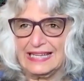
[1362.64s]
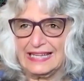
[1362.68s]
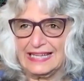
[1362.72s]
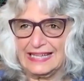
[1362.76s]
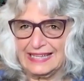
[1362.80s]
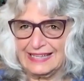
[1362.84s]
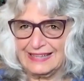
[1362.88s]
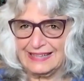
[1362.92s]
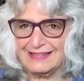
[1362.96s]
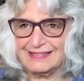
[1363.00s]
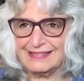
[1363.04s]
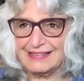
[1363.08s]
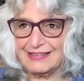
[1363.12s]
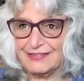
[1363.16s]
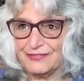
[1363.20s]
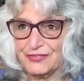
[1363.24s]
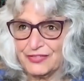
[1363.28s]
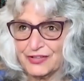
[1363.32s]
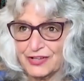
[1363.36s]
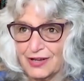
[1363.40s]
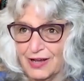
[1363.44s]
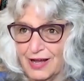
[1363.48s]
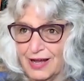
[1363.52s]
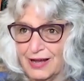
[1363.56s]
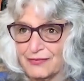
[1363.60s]
if
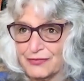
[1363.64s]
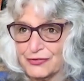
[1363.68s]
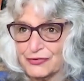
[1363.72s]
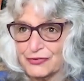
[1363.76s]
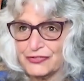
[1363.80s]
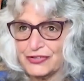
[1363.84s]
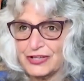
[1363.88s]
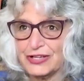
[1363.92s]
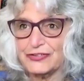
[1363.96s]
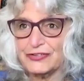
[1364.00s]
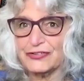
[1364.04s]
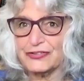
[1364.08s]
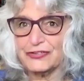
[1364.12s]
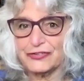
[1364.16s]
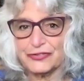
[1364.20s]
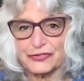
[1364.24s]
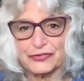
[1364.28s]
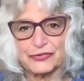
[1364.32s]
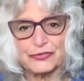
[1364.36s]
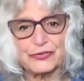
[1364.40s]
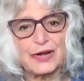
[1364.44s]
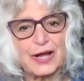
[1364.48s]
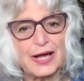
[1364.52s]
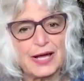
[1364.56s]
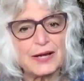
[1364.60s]
the conversations
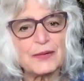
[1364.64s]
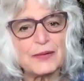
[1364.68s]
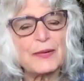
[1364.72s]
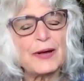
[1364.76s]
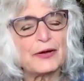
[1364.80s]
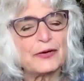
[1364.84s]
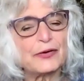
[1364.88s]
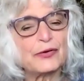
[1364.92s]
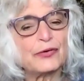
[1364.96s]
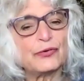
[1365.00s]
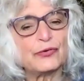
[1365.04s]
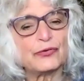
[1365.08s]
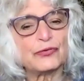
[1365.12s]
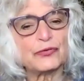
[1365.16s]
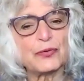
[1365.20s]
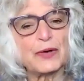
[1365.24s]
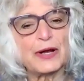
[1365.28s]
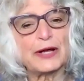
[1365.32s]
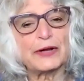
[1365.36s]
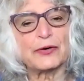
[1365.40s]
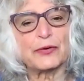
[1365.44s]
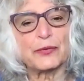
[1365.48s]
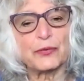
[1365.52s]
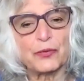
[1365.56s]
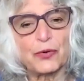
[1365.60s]
are not about who's
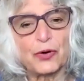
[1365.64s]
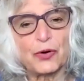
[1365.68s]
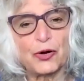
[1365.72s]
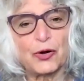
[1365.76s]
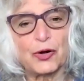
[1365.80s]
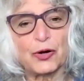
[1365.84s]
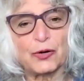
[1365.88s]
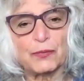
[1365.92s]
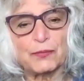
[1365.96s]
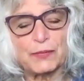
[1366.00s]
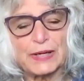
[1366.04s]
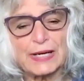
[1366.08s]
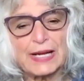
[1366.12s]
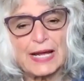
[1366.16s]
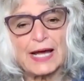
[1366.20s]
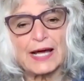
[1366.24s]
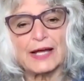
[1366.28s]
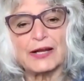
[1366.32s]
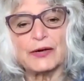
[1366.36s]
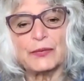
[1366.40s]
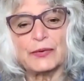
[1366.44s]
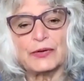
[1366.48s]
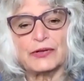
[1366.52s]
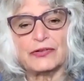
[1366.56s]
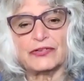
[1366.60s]
right or wrong, but
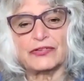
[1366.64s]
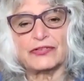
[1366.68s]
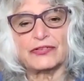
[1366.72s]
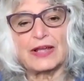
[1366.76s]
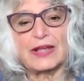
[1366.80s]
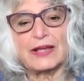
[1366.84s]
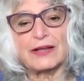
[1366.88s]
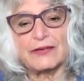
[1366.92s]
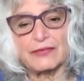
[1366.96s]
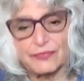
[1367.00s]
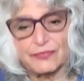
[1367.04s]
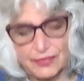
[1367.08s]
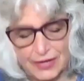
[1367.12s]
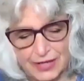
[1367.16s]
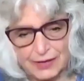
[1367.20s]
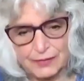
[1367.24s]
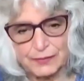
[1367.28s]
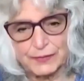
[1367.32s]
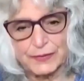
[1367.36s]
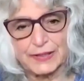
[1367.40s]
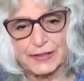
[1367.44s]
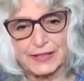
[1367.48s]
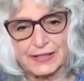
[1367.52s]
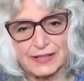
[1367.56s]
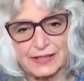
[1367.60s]
how do we stay a
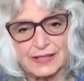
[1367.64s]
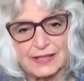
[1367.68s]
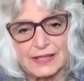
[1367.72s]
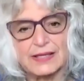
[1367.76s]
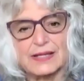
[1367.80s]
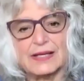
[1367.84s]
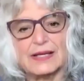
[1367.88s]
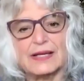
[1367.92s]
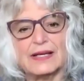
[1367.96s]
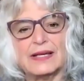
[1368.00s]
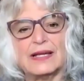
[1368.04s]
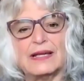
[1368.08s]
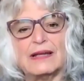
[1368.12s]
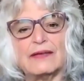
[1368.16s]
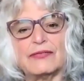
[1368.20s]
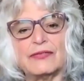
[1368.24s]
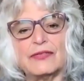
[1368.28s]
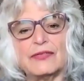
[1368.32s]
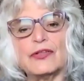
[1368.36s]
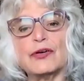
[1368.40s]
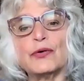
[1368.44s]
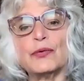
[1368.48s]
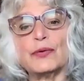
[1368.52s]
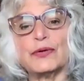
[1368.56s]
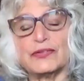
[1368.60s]
family,
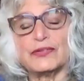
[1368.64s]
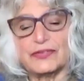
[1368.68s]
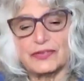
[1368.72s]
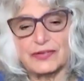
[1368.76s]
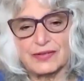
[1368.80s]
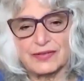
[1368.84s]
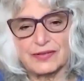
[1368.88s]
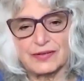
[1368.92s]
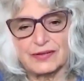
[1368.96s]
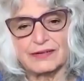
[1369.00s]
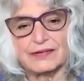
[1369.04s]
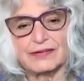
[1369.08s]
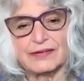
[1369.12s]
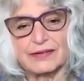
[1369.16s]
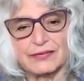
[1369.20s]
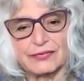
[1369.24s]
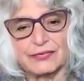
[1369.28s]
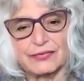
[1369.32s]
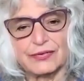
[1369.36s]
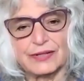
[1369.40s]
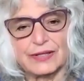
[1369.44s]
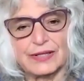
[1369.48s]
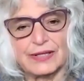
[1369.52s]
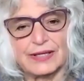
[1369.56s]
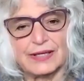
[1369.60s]
even though we see things
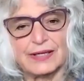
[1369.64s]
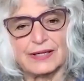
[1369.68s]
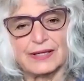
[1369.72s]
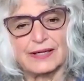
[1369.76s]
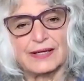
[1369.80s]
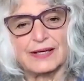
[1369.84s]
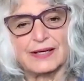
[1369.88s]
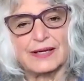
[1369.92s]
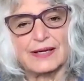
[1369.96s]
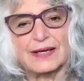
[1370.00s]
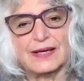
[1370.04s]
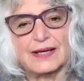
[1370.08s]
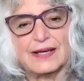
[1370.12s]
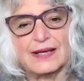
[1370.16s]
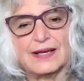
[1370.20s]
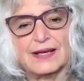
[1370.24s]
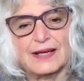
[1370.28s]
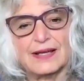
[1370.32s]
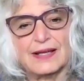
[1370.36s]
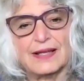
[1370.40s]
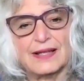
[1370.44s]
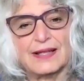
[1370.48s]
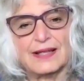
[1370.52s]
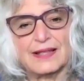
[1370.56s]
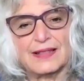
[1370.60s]
differently,
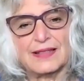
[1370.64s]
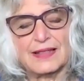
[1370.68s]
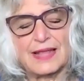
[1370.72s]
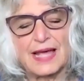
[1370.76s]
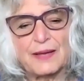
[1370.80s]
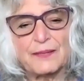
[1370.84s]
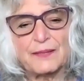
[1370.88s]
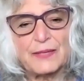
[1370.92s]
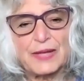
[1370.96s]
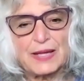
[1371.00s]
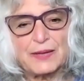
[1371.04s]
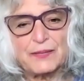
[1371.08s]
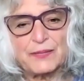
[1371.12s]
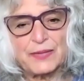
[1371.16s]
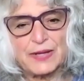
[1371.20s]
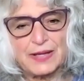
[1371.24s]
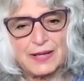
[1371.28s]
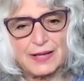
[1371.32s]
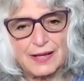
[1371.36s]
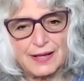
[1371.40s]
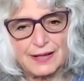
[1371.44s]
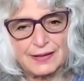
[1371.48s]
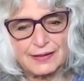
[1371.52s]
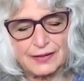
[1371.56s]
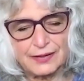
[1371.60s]
that may
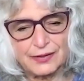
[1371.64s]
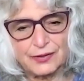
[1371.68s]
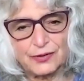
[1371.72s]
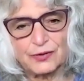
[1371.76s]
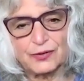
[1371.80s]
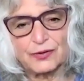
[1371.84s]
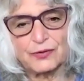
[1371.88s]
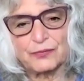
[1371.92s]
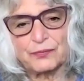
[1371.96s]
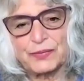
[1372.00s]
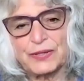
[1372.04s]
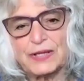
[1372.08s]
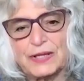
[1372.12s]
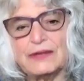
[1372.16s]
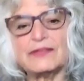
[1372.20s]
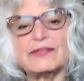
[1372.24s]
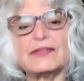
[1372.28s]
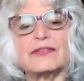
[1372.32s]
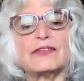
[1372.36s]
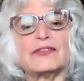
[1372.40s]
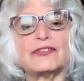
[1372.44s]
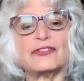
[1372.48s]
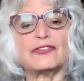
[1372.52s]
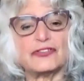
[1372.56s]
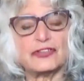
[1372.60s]
be a little piece
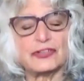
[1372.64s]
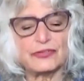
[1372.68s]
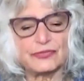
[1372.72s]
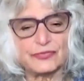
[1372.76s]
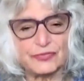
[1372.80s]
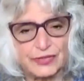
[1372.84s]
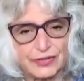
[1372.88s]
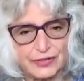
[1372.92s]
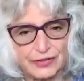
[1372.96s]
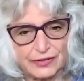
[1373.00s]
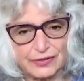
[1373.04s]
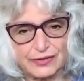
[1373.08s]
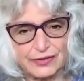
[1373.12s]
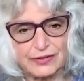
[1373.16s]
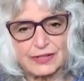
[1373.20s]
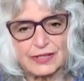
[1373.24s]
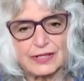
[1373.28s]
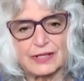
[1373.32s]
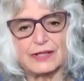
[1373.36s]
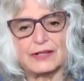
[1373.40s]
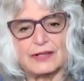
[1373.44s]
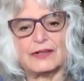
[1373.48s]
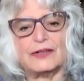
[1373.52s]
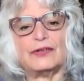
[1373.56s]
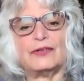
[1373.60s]
of the shift
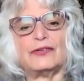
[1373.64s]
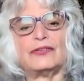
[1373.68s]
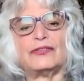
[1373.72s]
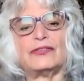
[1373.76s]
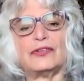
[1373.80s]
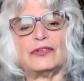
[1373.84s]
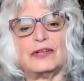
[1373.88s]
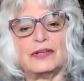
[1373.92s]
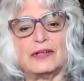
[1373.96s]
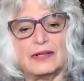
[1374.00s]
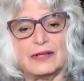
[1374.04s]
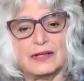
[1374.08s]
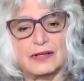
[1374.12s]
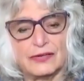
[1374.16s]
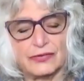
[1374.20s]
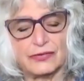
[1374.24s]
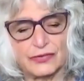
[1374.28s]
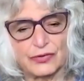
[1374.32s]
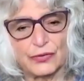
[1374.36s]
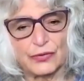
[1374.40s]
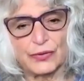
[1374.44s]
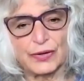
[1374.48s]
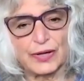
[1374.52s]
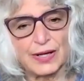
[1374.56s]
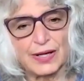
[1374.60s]
that you see is
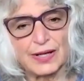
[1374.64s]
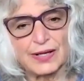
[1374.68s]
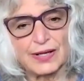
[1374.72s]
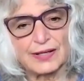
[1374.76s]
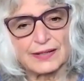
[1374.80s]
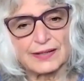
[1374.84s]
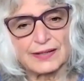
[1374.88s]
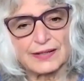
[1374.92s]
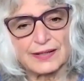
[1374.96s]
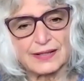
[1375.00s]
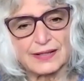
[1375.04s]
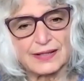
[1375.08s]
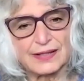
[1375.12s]
going on.